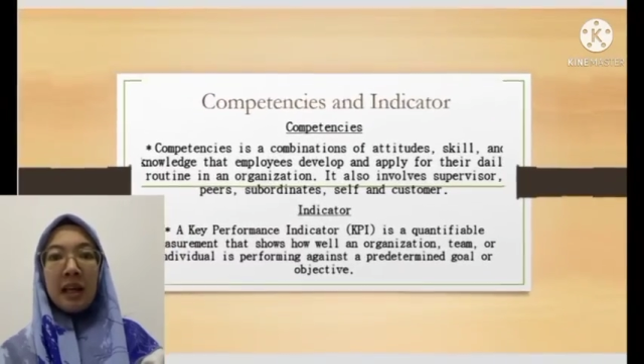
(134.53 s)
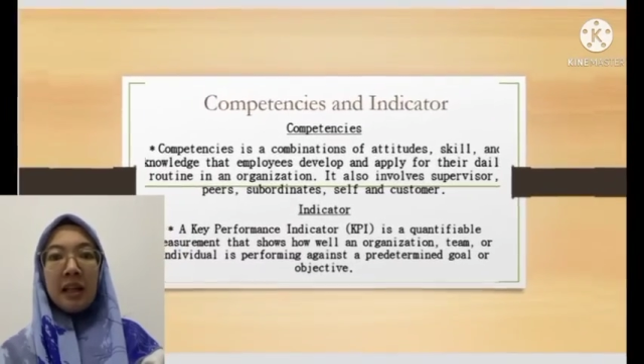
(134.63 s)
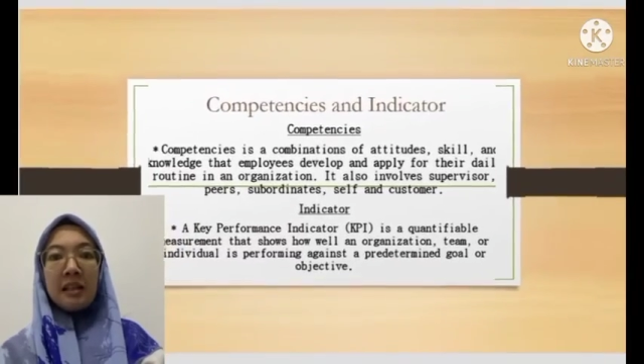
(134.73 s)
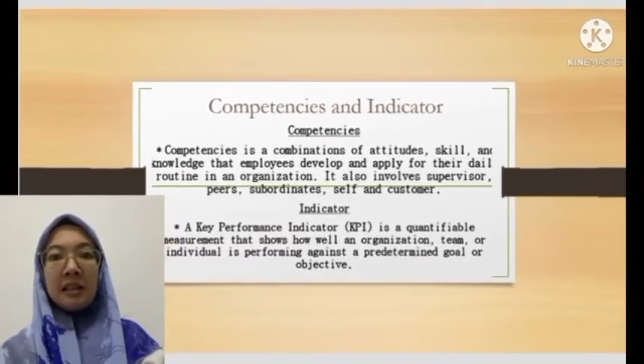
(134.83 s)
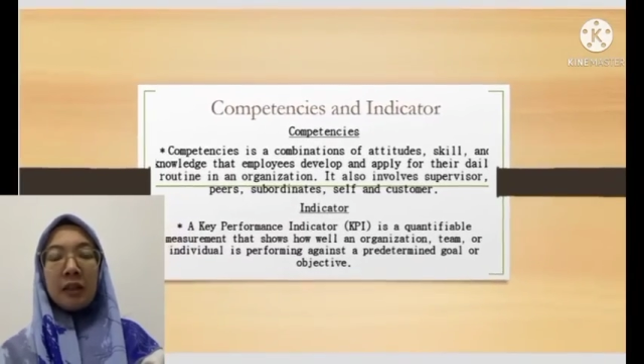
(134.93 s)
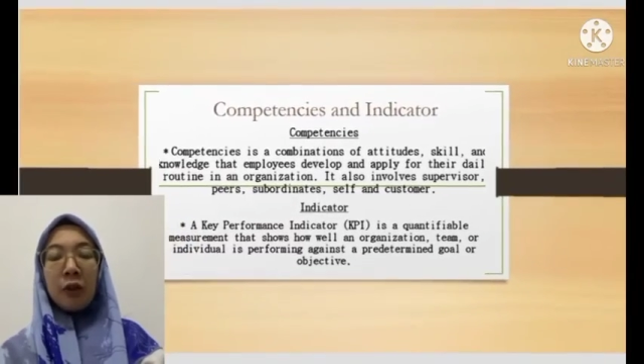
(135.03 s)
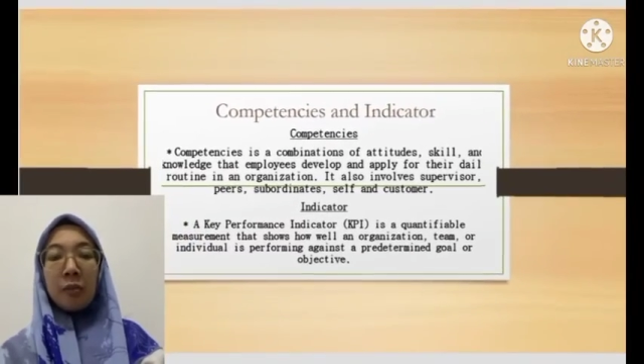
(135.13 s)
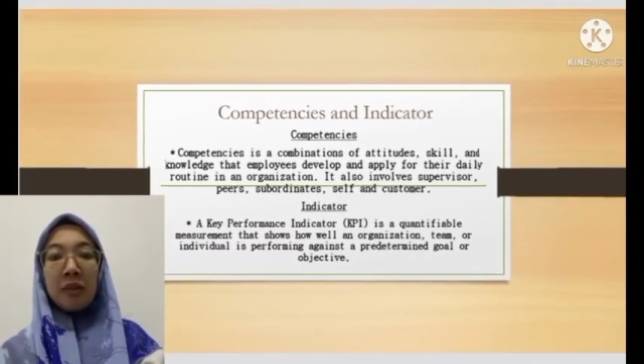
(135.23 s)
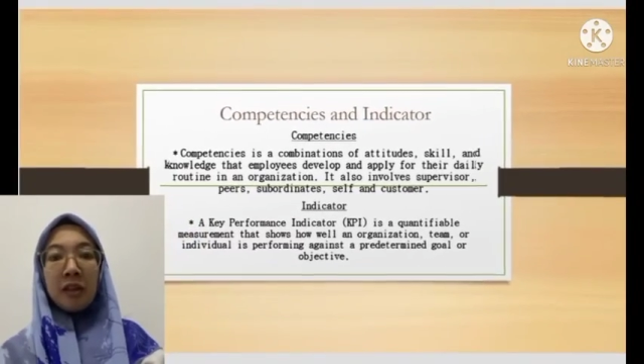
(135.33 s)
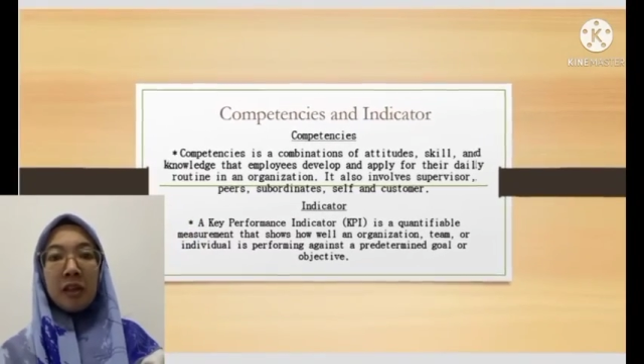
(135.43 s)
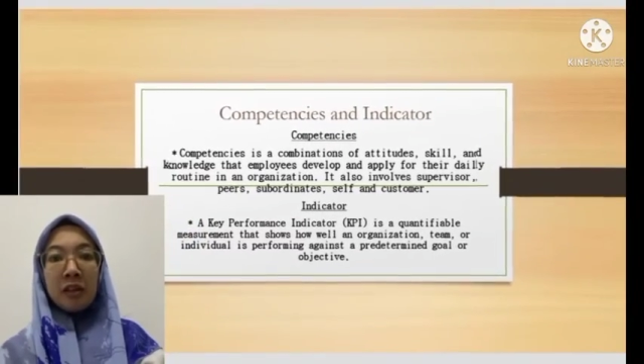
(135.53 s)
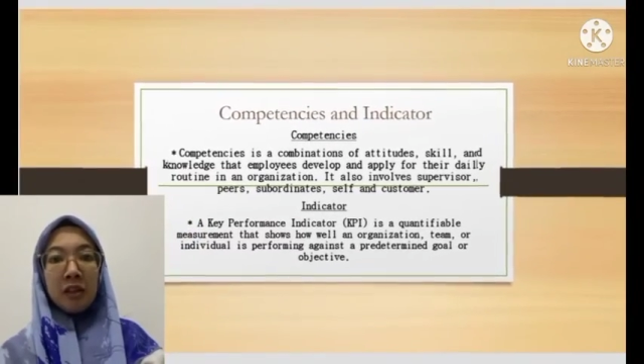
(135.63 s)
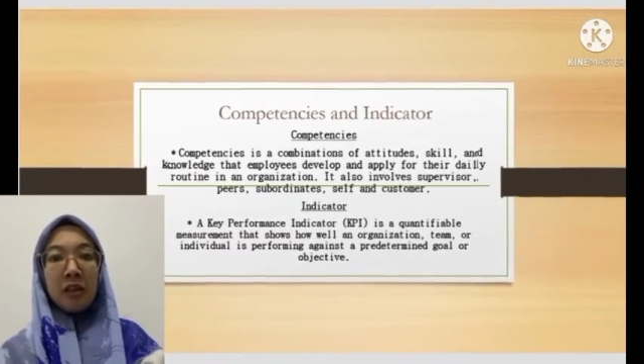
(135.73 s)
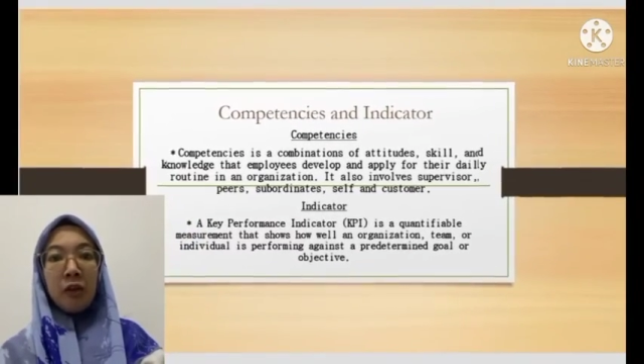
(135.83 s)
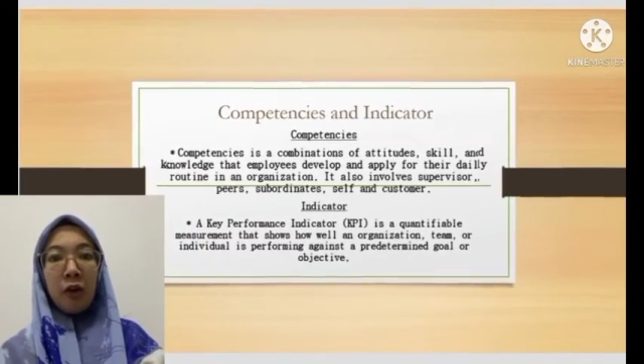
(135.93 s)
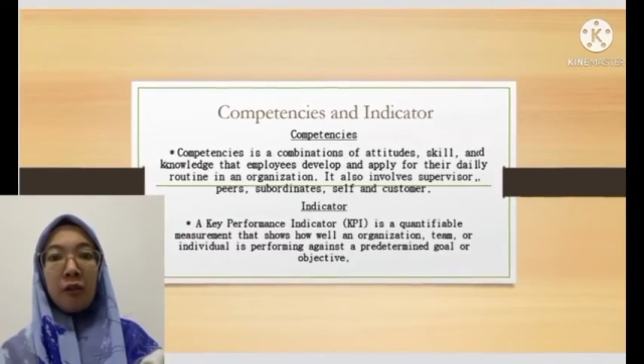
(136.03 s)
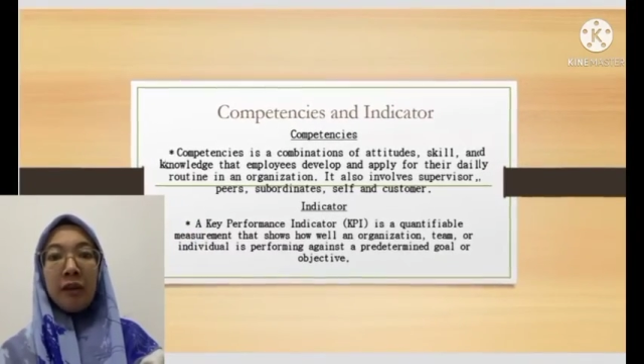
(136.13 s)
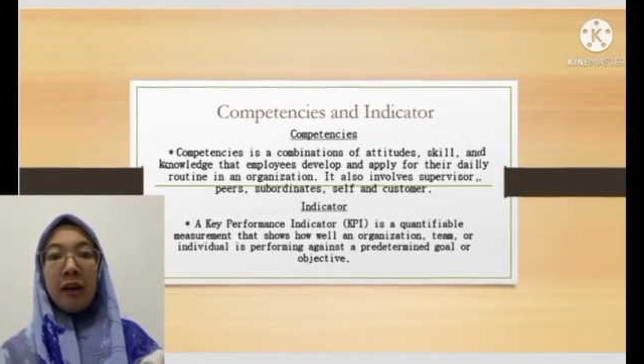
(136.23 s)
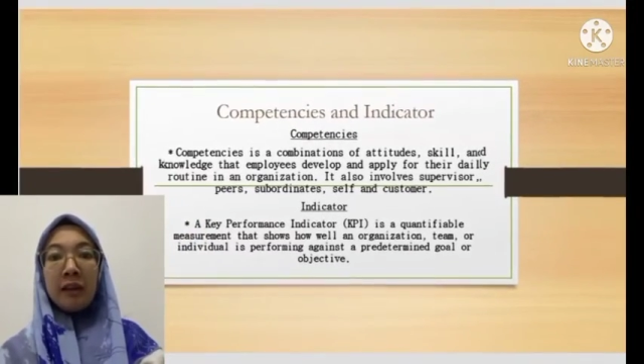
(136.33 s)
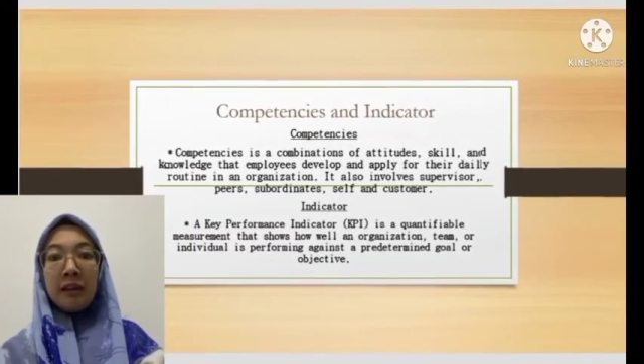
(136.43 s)
is a combination of
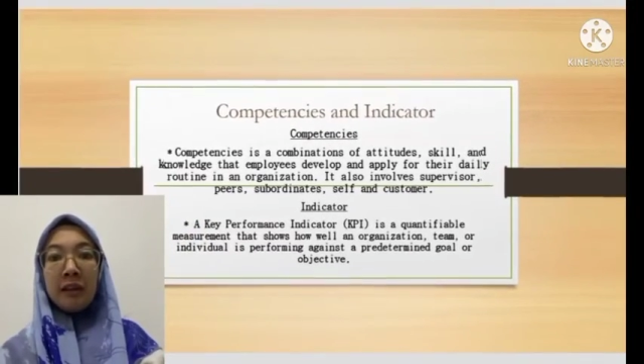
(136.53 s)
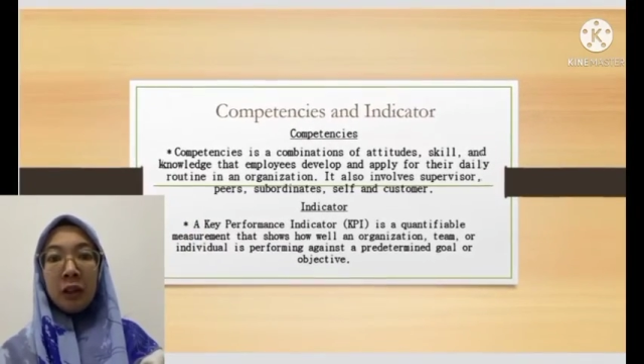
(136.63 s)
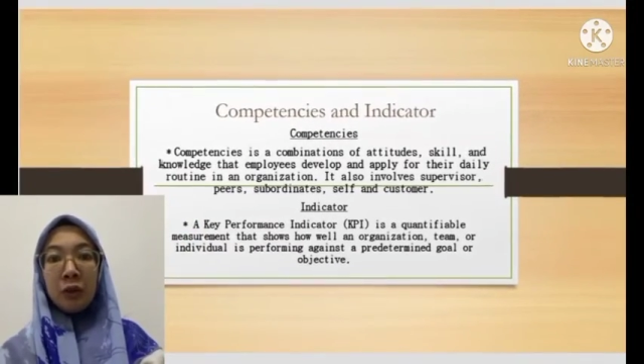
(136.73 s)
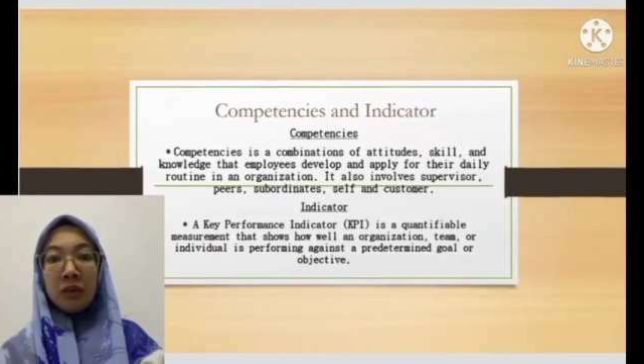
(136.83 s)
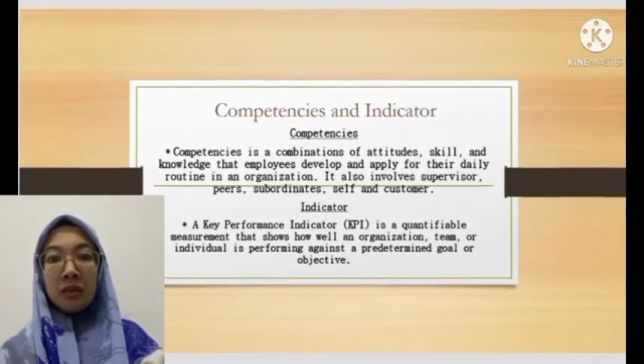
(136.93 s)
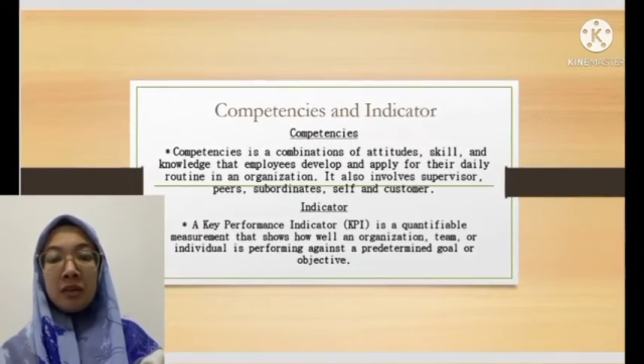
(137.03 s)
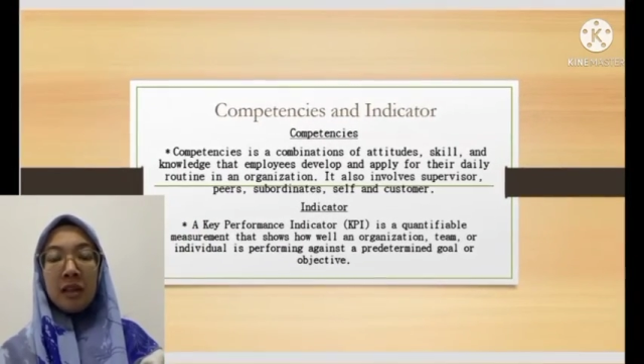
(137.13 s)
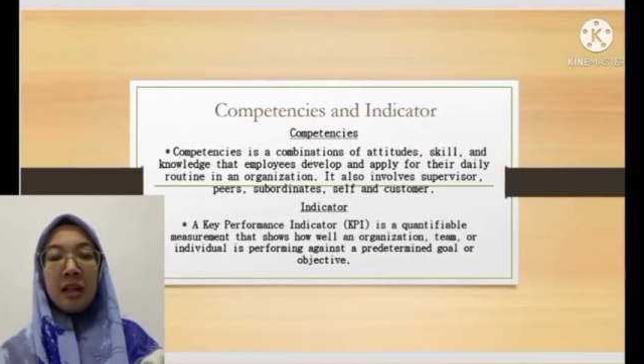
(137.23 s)
attitudes,